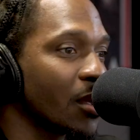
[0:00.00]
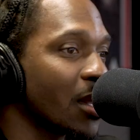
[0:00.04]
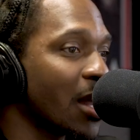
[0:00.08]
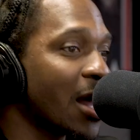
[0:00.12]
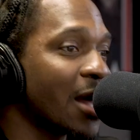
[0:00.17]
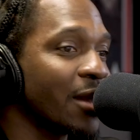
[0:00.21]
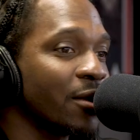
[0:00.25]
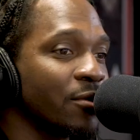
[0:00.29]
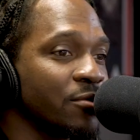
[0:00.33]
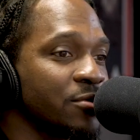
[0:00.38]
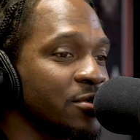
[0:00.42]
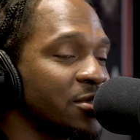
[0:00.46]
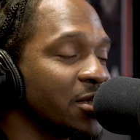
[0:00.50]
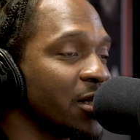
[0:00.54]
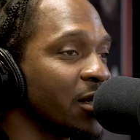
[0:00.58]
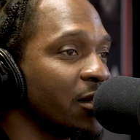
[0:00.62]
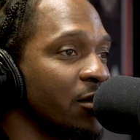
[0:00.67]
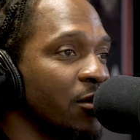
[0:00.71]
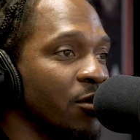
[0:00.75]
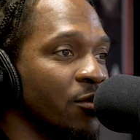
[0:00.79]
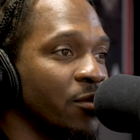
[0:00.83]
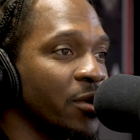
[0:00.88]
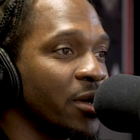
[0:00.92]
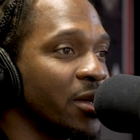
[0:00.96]
I don't stand
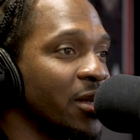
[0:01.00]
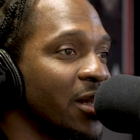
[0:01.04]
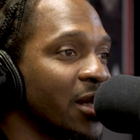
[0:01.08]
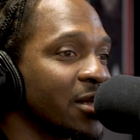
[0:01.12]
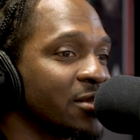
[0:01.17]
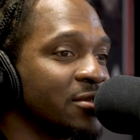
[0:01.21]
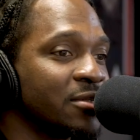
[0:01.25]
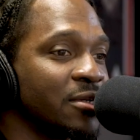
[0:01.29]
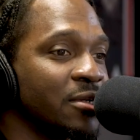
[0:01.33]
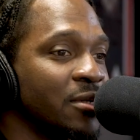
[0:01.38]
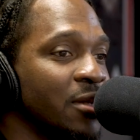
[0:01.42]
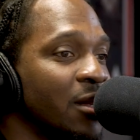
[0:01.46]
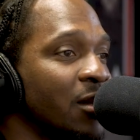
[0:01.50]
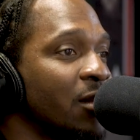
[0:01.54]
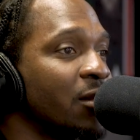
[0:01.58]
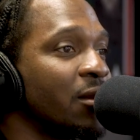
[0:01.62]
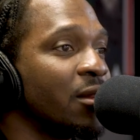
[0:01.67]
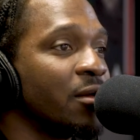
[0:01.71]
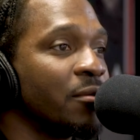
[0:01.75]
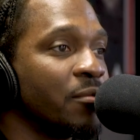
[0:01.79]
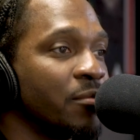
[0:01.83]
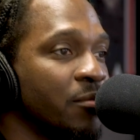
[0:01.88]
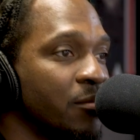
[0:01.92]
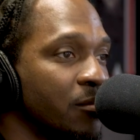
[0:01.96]
nowhere next to none of
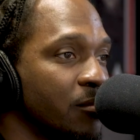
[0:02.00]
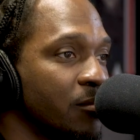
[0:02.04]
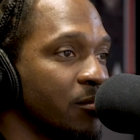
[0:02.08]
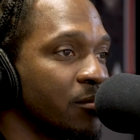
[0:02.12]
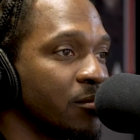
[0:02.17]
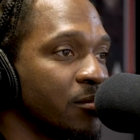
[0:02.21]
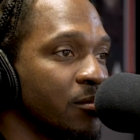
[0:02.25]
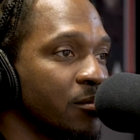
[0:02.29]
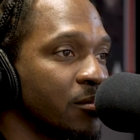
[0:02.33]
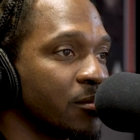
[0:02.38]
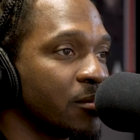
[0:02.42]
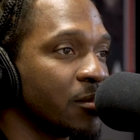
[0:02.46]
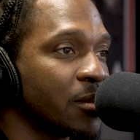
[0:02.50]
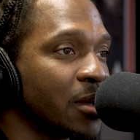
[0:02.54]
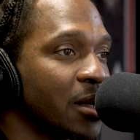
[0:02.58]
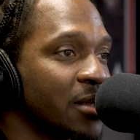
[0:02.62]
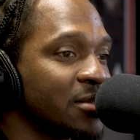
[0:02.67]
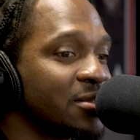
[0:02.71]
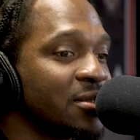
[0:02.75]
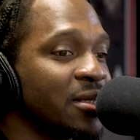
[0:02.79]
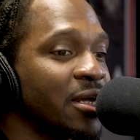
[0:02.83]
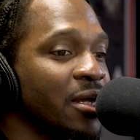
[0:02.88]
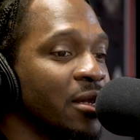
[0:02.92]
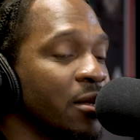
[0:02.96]
them. I heard that. I
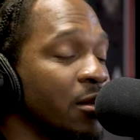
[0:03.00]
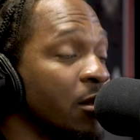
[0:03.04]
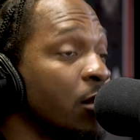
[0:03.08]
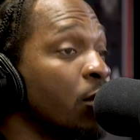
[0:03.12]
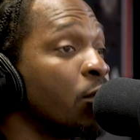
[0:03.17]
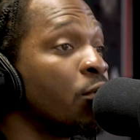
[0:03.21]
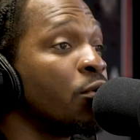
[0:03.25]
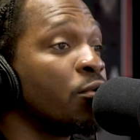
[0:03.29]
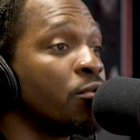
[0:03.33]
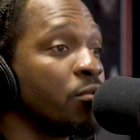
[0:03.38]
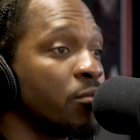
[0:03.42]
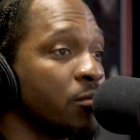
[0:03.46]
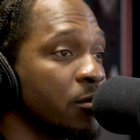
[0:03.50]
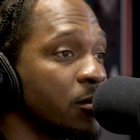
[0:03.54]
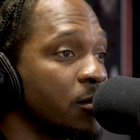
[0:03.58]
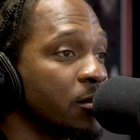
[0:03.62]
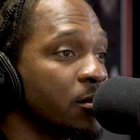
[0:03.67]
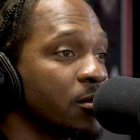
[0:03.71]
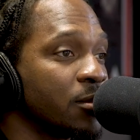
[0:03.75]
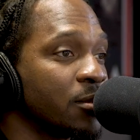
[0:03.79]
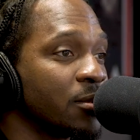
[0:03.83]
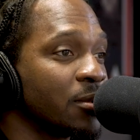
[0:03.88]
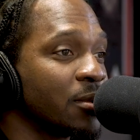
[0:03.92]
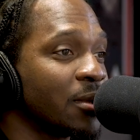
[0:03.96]
stand alone.
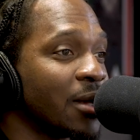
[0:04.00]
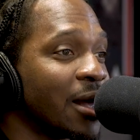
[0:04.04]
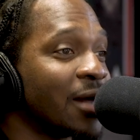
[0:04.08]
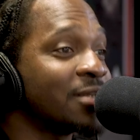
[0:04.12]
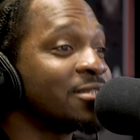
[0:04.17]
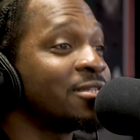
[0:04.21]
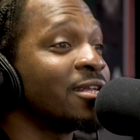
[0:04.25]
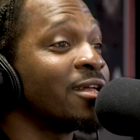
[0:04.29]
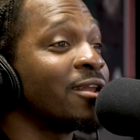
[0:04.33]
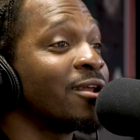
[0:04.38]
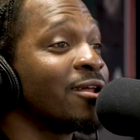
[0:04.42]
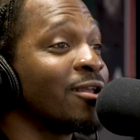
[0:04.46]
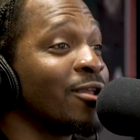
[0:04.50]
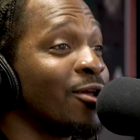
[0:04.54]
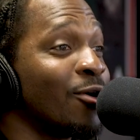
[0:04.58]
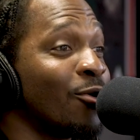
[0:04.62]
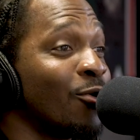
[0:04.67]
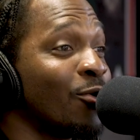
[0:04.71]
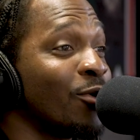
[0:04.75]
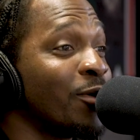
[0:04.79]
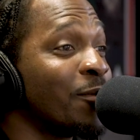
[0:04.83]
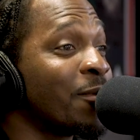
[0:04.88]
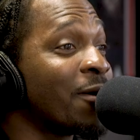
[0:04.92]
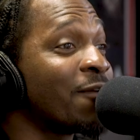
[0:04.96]
I stand
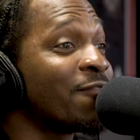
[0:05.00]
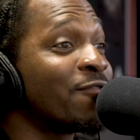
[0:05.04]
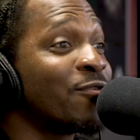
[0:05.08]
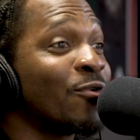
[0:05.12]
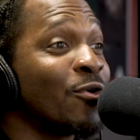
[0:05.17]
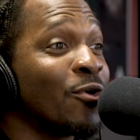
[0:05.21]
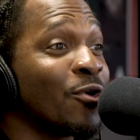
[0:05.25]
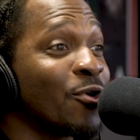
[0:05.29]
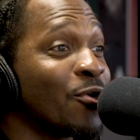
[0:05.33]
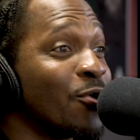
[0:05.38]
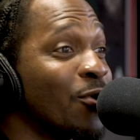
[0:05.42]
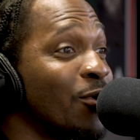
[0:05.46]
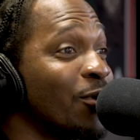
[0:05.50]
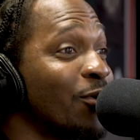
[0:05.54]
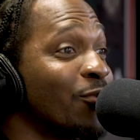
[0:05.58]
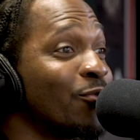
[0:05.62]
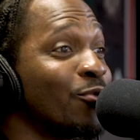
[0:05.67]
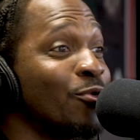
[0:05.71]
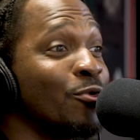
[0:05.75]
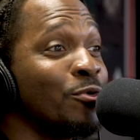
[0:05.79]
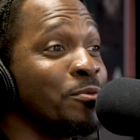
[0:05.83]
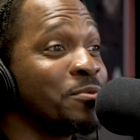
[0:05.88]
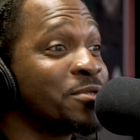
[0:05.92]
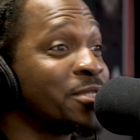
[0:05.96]
alone in my four corner
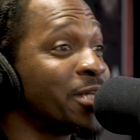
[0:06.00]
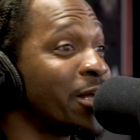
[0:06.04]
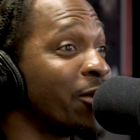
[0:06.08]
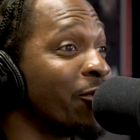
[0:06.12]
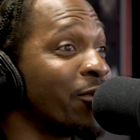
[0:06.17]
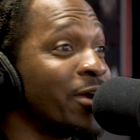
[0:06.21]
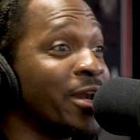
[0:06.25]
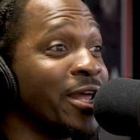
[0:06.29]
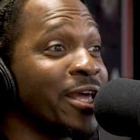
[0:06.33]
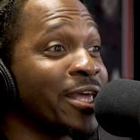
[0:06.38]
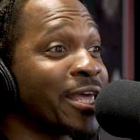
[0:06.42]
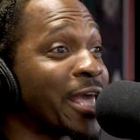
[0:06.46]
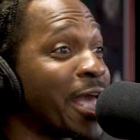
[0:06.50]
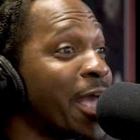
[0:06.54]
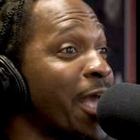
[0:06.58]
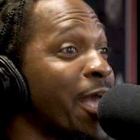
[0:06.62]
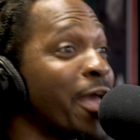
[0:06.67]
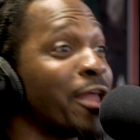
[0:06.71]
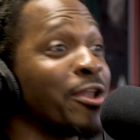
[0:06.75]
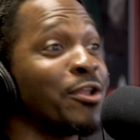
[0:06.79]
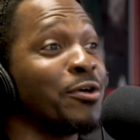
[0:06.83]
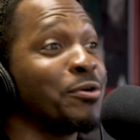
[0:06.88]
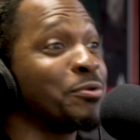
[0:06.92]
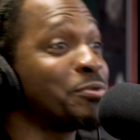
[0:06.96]
room staring at
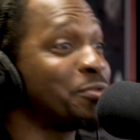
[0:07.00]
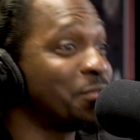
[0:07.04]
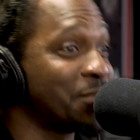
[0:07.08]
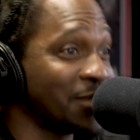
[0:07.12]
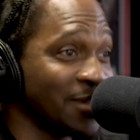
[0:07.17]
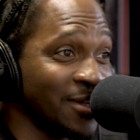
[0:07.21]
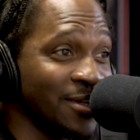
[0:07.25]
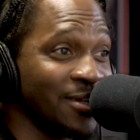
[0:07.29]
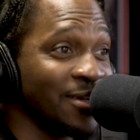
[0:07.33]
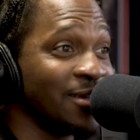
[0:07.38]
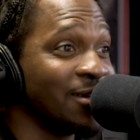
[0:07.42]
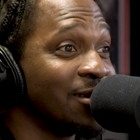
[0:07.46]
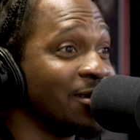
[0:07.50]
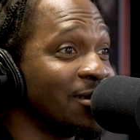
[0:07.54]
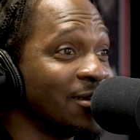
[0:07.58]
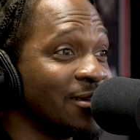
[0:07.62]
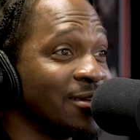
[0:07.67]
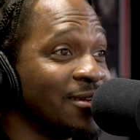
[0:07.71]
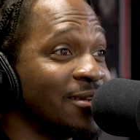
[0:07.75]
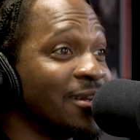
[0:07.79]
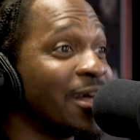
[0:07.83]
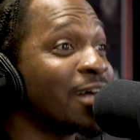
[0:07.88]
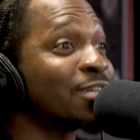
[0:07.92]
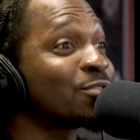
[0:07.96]
candles. Hello.
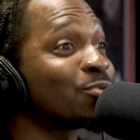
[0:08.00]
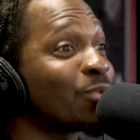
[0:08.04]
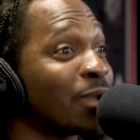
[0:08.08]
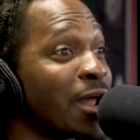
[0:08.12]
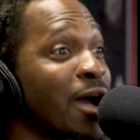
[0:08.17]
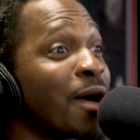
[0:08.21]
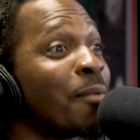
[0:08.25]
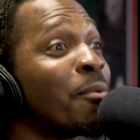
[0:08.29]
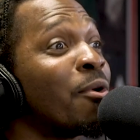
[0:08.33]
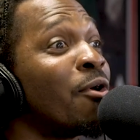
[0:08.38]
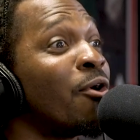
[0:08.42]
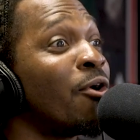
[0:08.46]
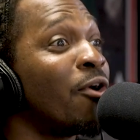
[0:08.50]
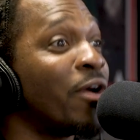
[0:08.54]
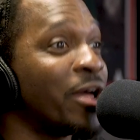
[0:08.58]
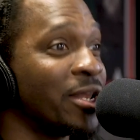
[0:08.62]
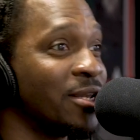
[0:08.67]
That's what I'm on.